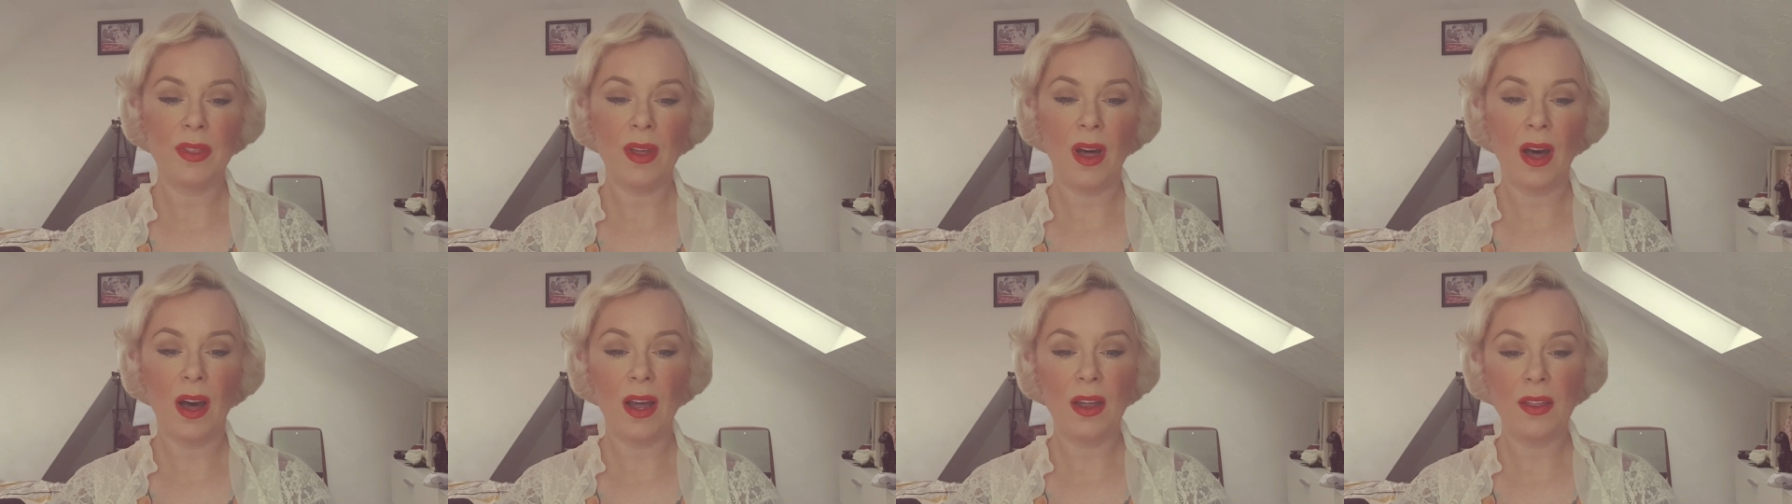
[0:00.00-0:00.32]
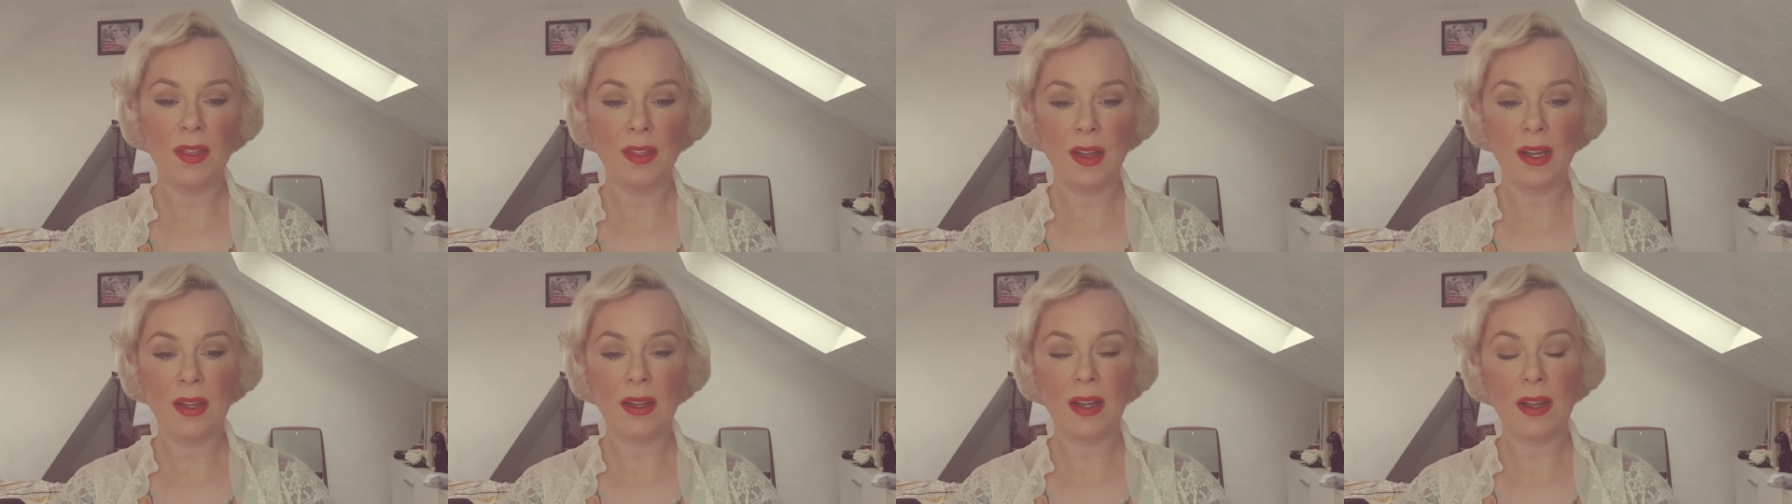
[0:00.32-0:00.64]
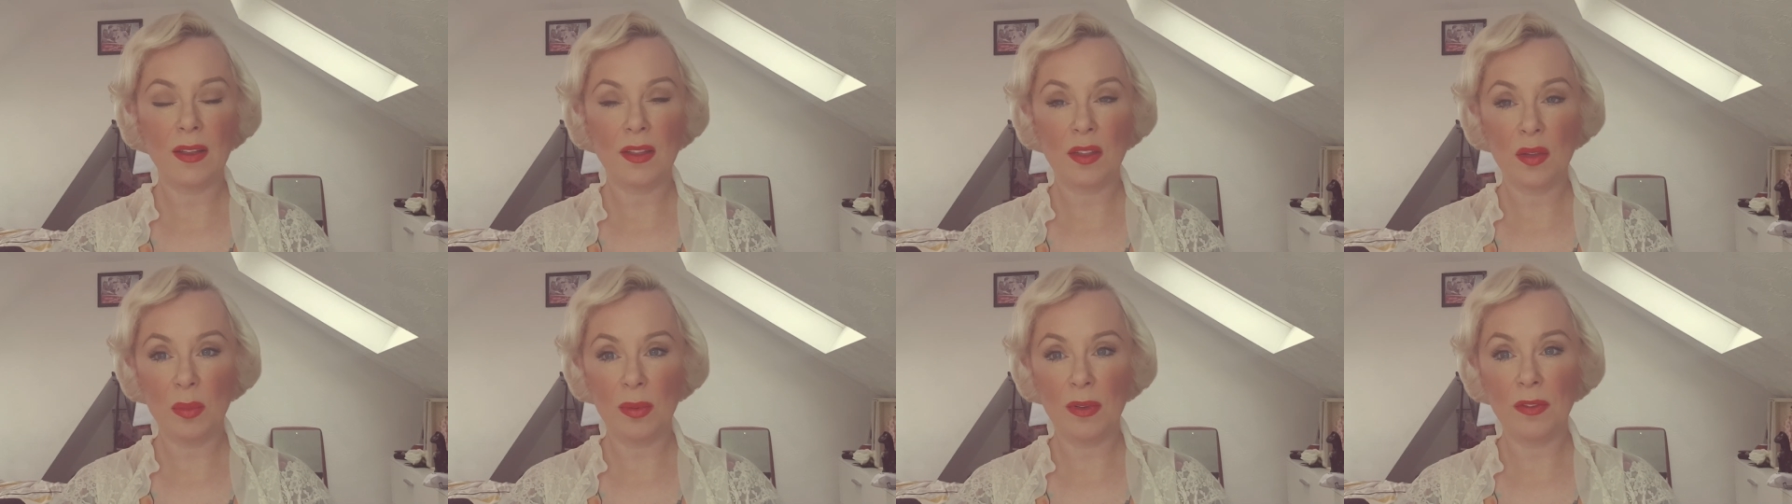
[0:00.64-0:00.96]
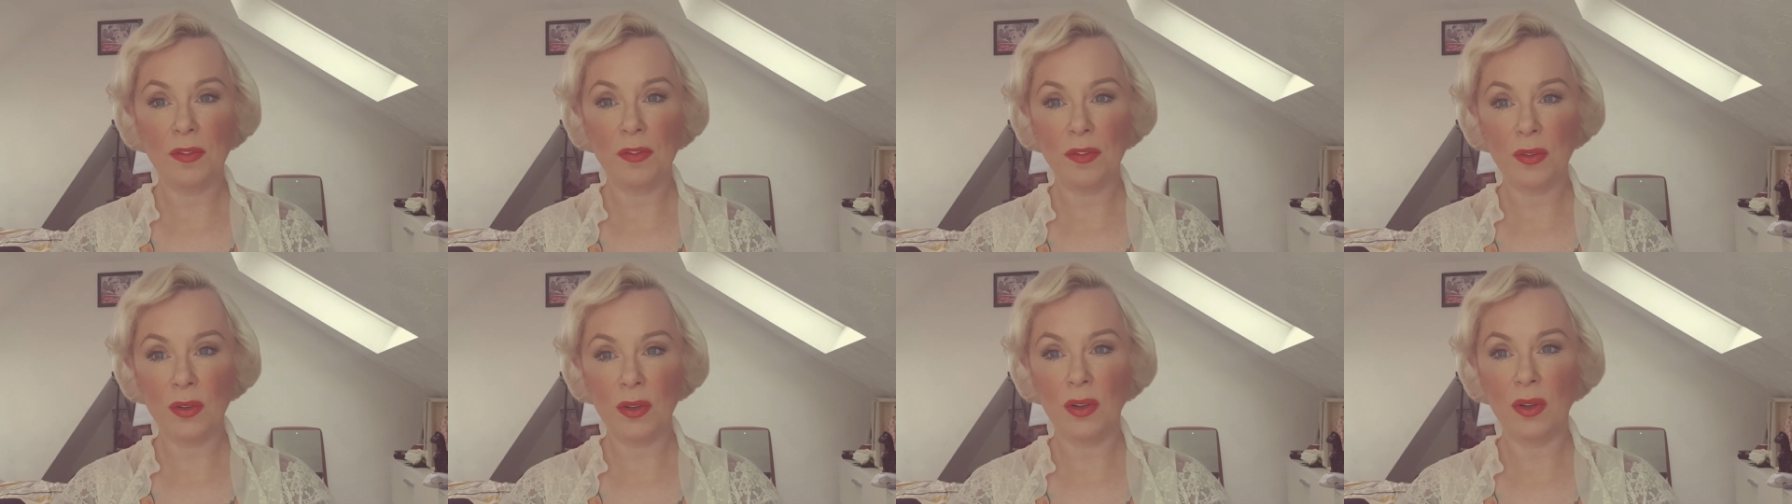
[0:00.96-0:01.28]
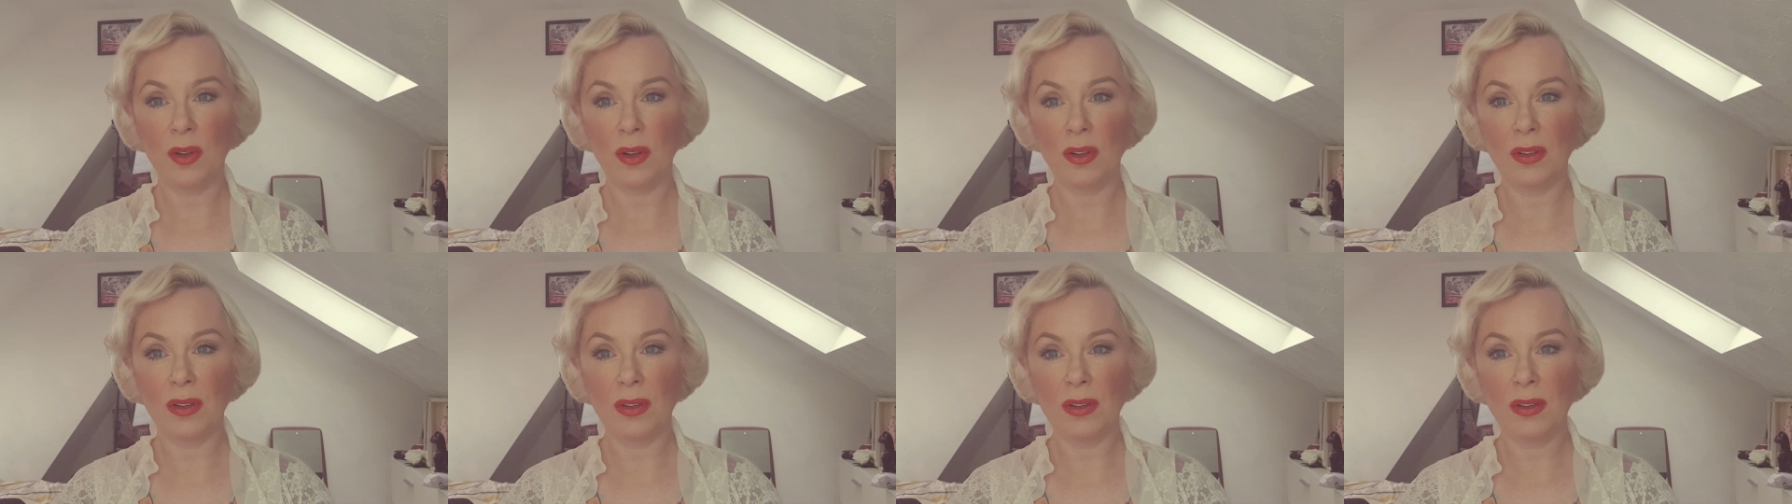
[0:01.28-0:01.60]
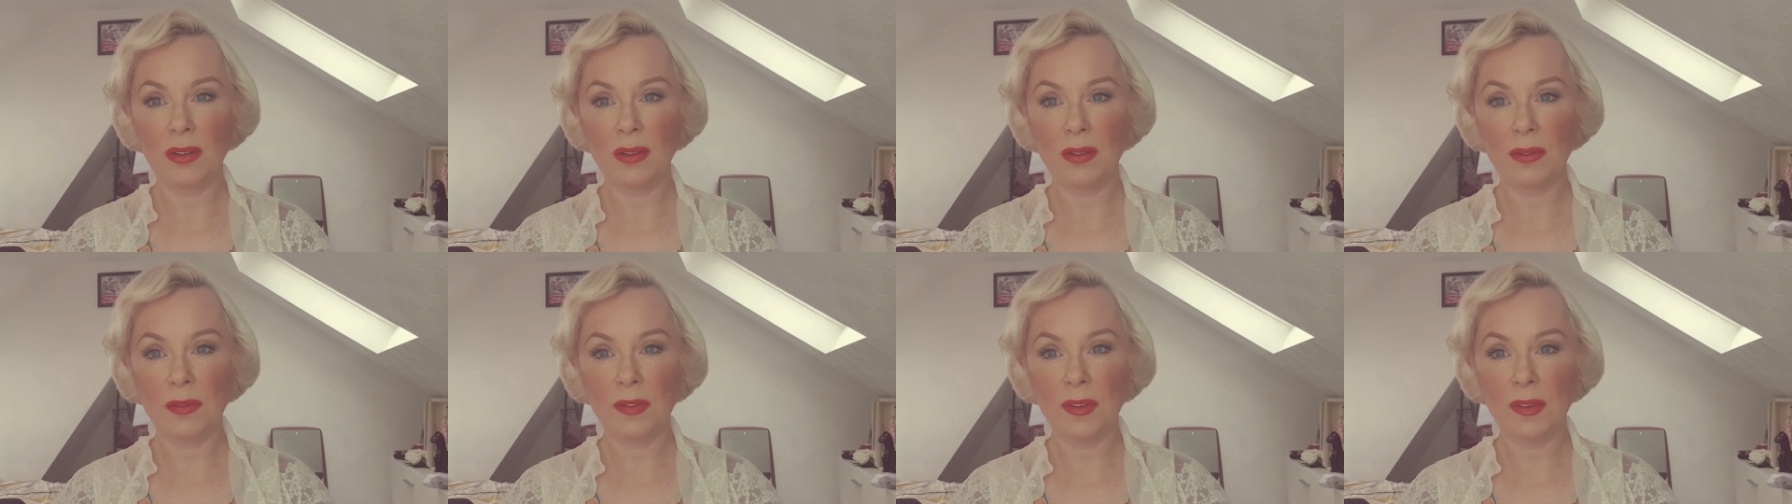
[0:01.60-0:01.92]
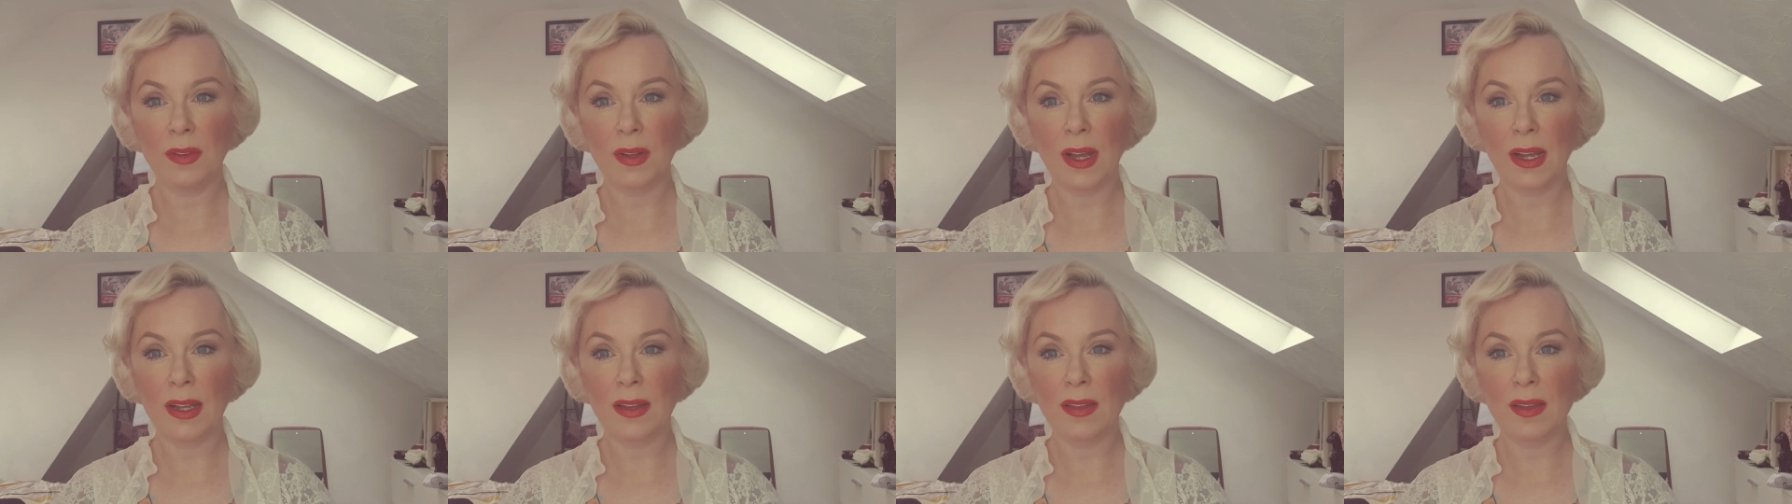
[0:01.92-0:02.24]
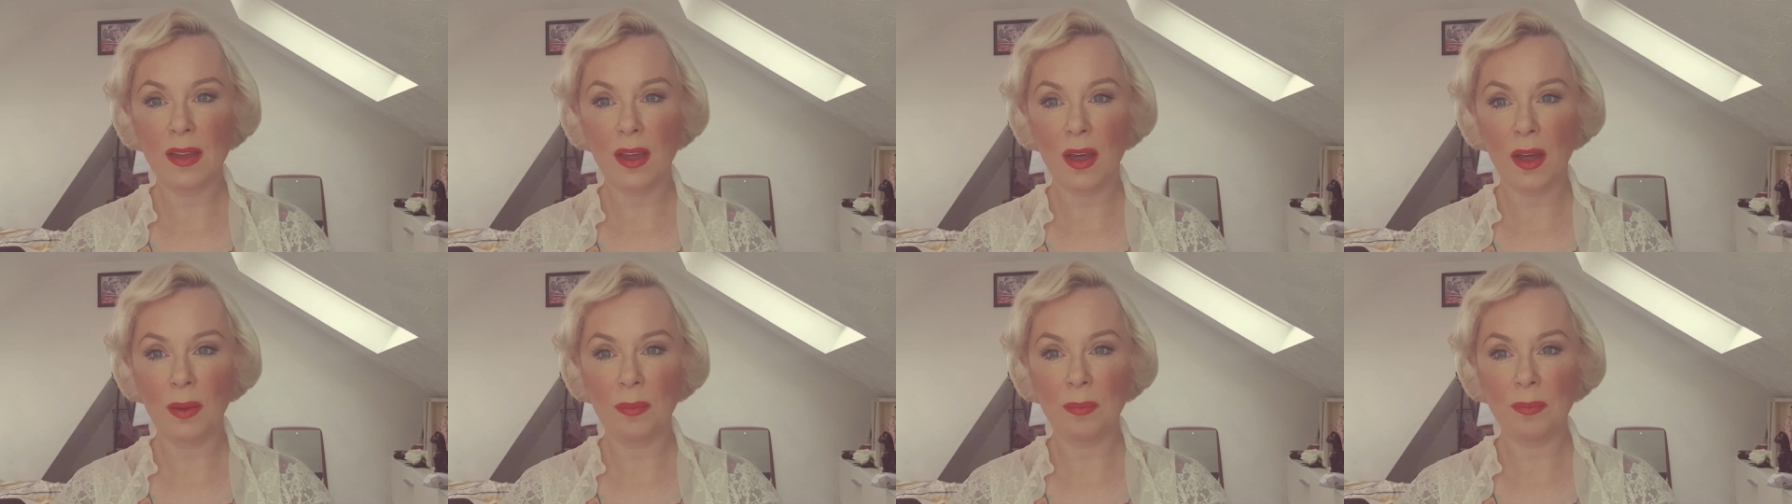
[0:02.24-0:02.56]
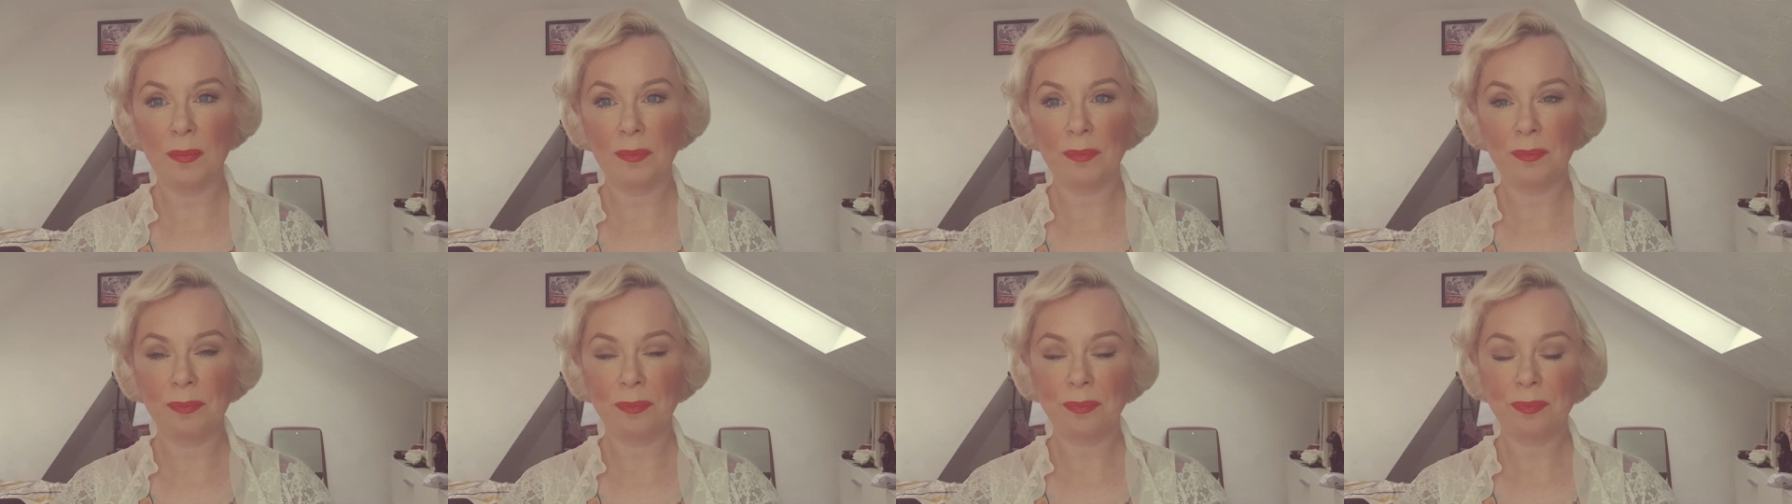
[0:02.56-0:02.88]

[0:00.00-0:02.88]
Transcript: I think that's a bit full on for daytime,